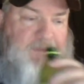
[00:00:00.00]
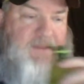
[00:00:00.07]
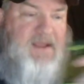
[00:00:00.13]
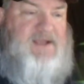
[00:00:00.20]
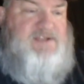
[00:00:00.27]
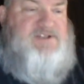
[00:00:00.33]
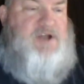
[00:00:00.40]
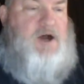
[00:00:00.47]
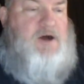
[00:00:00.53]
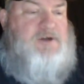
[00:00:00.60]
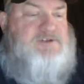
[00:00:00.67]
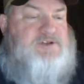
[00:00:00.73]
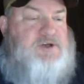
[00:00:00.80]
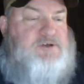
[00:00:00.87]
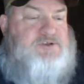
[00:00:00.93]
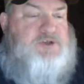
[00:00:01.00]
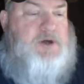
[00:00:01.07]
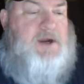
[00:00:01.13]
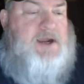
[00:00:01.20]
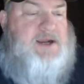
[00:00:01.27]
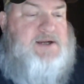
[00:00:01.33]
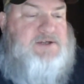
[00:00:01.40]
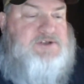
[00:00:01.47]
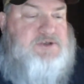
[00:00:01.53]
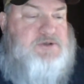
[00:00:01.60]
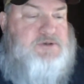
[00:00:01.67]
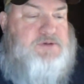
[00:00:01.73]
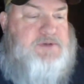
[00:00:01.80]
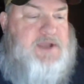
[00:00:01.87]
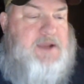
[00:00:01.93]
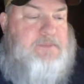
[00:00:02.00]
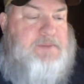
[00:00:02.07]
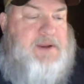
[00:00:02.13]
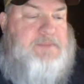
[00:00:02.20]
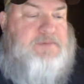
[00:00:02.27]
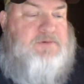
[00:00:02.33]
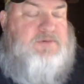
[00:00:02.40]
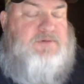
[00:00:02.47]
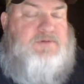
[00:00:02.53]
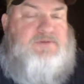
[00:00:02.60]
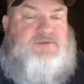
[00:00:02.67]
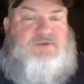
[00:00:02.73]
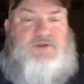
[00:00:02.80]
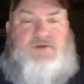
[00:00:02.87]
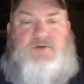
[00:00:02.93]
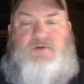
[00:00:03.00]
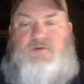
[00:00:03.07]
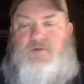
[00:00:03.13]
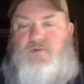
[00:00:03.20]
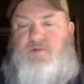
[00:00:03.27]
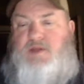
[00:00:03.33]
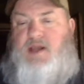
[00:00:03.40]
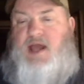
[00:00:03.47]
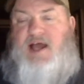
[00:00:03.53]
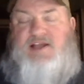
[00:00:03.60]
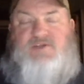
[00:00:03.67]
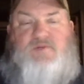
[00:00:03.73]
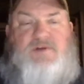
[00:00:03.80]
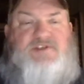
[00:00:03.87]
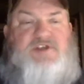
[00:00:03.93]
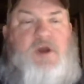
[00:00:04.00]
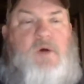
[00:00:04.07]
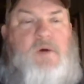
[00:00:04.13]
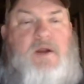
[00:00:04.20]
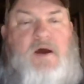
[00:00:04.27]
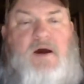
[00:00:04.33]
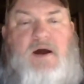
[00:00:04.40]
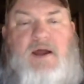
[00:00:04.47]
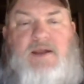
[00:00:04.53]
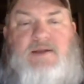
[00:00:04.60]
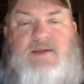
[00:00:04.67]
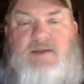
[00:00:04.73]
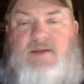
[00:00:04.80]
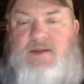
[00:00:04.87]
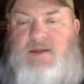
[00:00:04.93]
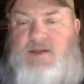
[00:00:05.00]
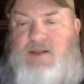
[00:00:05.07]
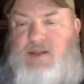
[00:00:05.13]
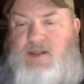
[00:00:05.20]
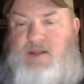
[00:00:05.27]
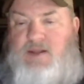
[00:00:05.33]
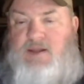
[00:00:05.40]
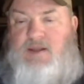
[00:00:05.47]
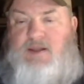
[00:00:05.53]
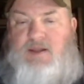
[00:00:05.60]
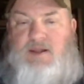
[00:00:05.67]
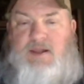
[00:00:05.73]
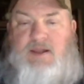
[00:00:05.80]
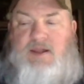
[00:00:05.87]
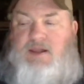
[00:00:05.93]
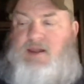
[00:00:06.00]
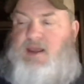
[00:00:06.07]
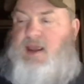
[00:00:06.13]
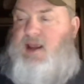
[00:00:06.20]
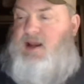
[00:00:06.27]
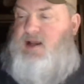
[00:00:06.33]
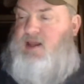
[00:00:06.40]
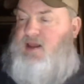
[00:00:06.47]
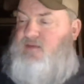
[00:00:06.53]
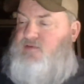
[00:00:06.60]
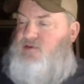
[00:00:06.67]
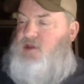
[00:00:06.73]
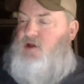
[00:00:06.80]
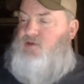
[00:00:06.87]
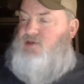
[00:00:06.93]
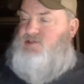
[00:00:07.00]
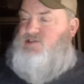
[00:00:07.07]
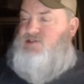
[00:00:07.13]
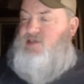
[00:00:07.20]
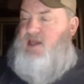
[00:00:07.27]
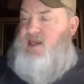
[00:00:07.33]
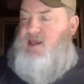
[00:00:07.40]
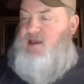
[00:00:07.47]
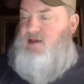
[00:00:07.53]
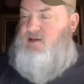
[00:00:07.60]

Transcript: it's also trying to get people to realize what's going on. And even though this is a